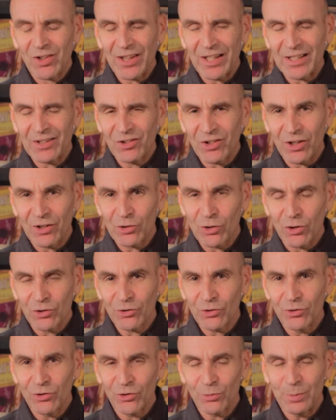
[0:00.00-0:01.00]
things that are
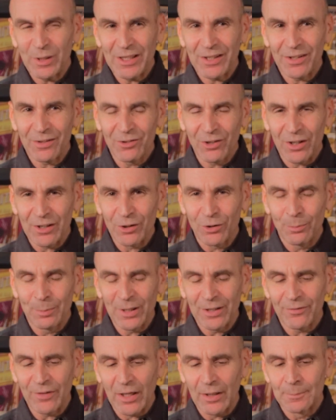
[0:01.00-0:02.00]
not too sweet, they've got a little
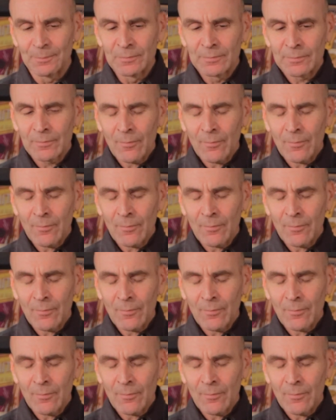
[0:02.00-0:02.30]
bit of